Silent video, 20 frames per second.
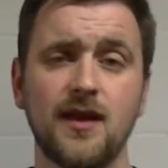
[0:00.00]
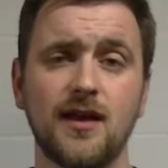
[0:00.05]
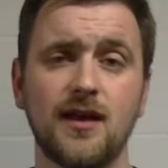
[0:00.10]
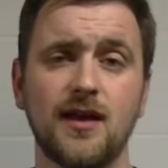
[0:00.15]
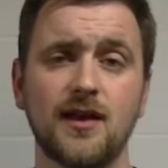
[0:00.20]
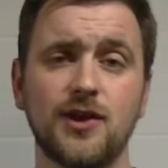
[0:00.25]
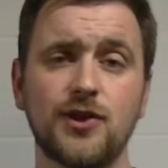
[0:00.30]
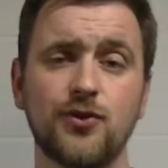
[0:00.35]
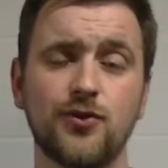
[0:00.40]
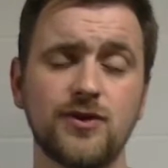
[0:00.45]

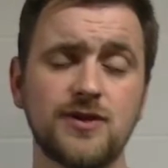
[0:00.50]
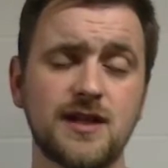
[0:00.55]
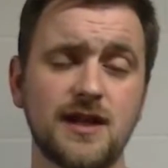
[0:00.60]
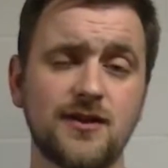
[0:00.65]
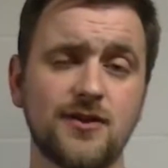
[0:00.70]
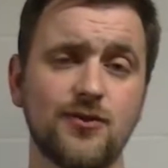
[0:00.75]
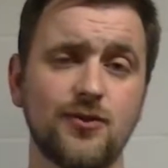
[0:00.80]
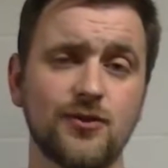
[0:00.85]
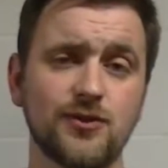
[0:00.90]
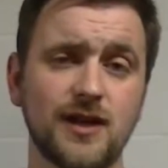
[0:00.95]
The three
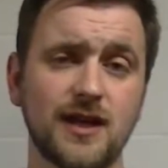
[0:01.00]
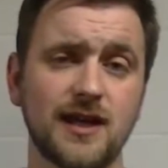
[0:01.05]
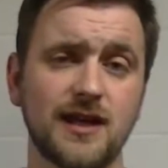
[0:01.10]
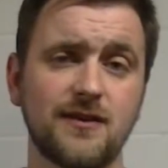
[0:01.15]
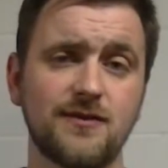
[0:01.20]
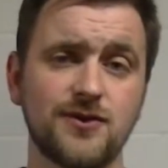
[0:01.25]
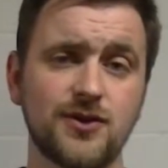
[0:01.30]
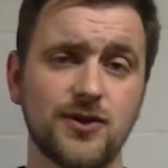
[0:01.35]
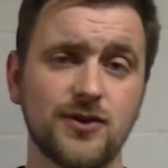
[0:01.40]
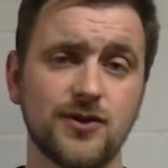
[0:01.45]
safety rules I
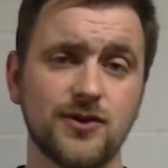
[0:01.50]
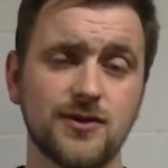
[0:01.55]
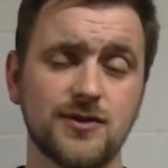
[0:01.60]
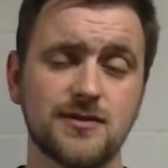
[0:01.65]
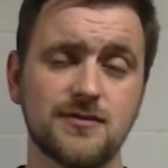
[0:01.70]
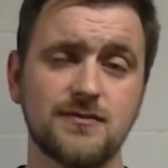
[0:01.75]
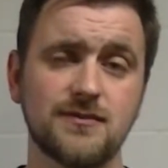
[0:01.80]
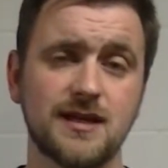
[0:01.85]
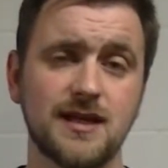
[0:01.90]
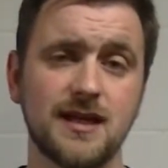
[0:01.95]
give
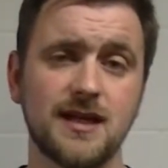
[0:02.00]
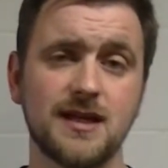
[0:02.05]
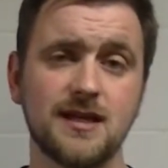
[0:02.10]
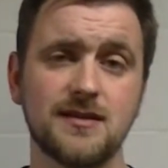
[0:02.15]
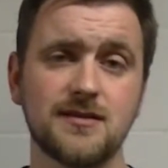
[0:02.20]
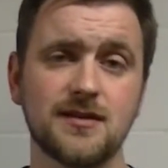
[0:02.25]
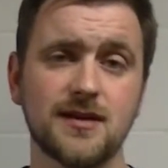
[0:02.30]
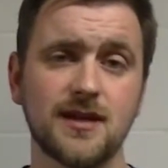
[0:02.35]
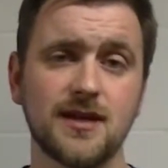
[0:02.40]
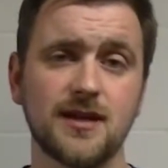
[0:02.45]
shooters
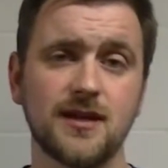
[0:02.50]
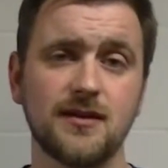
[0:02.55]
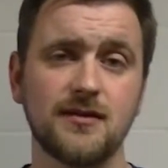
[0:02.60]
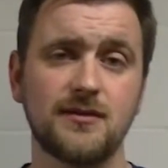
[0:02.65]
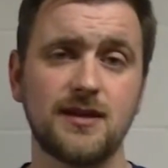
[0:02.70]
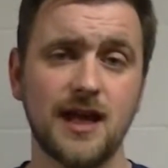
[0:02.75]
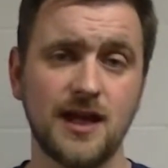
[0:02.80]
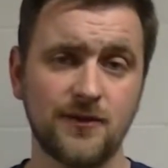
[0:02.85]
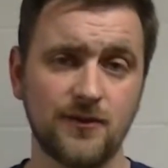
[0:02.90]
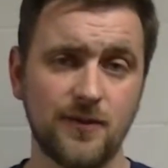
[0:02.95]
is
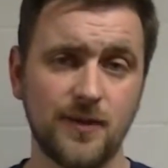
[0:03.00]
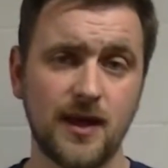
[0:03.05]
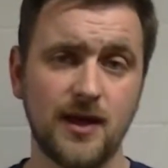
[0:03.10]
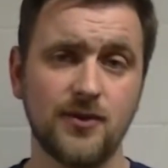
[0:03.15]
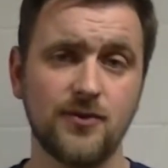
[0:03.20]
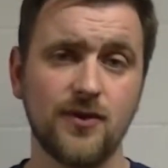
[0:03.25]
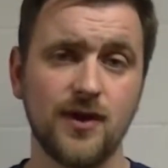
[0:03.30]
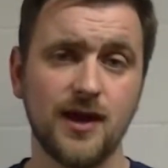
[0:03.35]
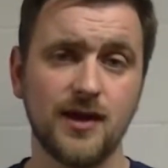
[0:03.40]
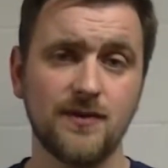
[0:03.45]
taken from the
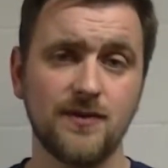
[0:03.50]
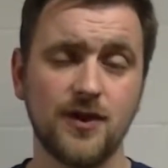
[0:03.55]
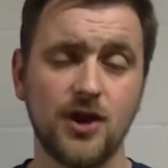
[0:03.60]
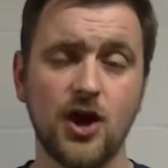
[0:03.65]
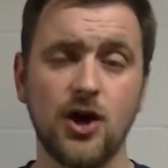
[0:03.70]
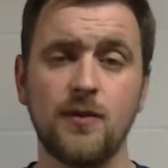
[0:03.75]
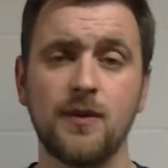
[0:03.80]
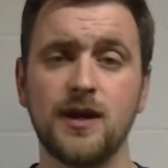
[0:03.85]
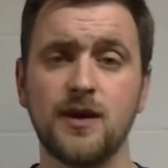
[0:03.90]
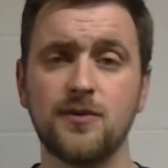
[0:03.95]
NRA. They
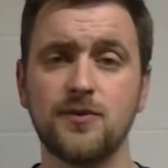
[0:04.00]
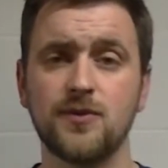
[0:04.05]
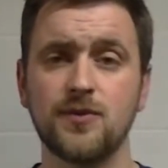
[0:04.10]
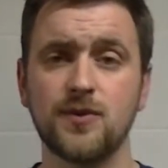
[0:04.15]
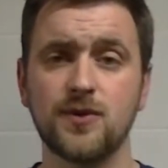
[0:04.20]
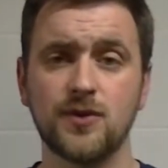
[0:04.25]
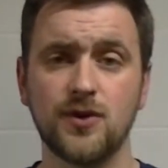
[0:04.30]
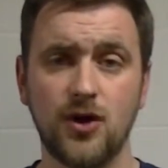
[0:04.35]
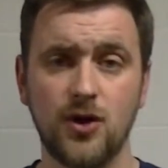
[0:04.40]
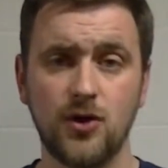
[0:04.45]
all be going
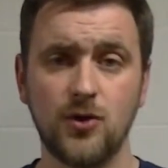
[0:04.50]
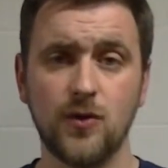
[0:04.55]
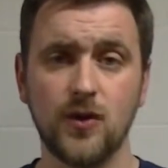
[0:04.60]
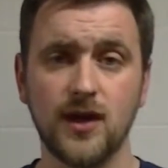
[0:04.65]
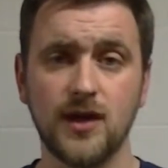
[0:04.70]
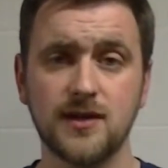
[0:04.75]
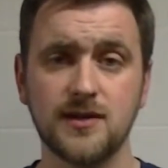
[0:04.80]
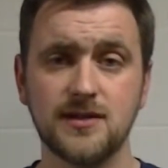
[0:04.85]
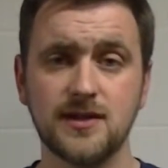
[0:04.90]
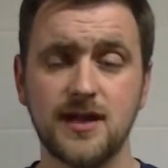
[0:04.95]
through it
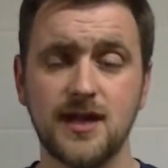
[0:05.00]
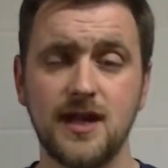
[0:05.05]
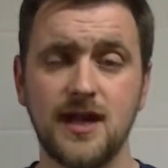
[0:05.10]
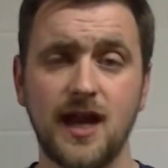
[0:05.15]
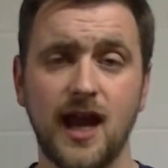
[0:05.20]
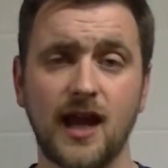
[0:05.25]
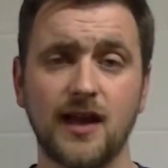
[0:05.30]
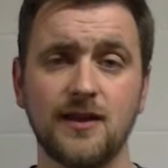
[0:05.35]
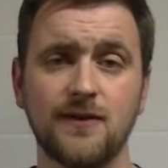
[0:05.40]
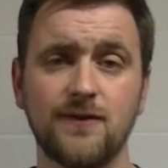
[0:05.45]
always.
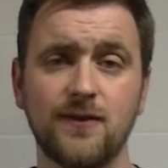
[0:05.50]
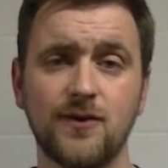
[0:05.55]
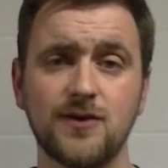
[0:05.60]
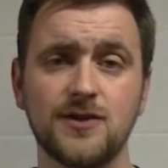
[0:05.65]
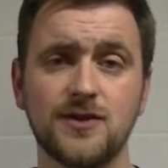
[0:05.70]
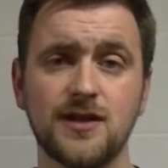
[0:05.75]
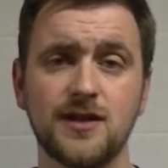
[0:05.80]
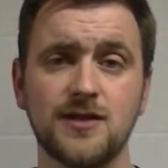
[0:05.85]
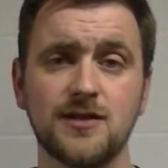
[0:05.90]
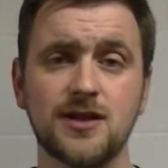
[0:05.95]
And the
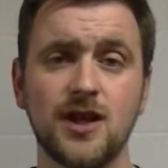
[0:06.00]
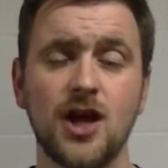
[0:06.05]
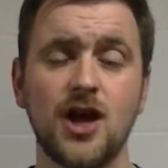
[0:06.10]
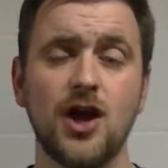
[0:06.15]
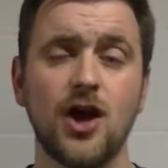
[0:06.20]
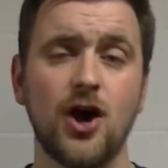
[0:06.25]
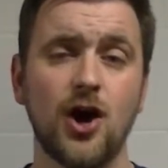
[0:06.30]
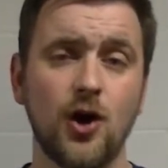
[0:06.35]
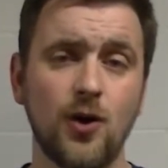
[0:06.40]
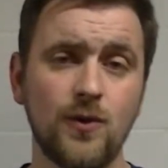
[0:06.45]
first is
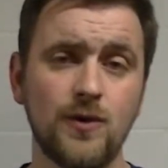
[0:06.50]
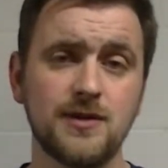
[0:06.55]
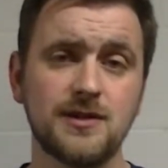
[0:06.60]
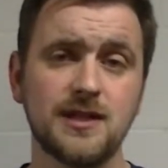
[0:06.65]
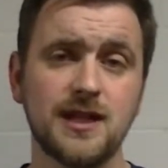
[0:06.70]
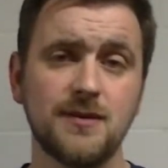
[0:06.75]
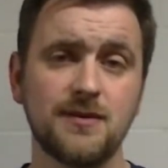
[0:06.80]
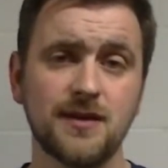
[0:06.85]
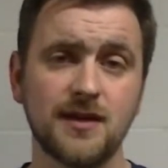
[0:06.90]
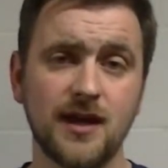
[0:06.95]
always
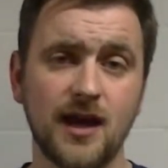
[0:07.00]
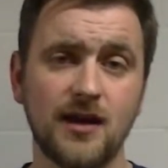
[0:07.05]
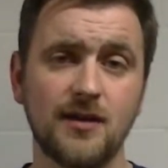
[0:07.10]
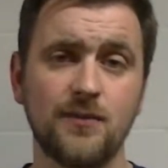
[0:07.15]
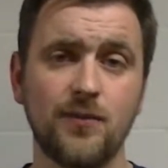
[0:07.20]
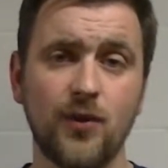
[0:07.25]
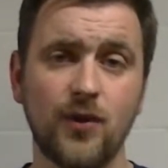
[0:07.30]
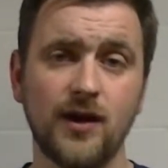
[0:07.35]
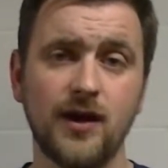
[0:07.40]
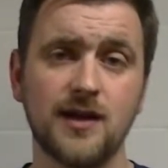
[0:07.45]
keep the gun
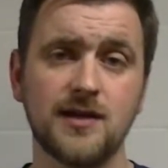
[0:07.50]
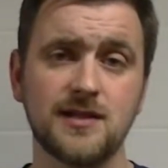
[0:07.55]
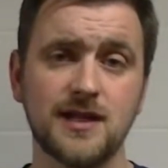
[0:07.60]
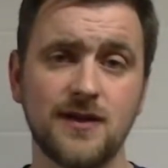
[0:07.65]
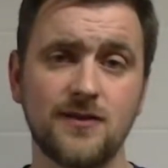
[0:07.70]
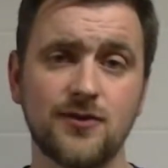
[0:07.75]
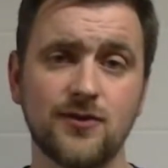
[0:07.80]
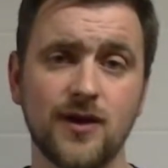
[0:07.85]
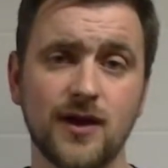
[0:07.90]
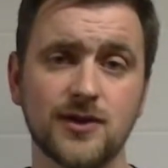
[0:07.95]
pointed in a
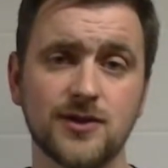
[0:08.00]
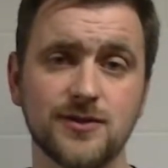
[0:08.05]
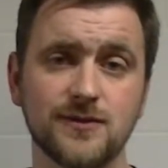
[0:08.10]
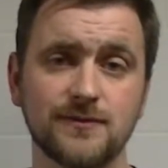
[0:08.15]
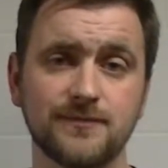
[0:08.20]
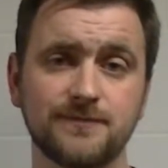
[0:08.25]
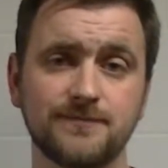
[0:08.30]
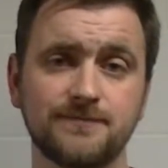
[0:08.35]
safe direction.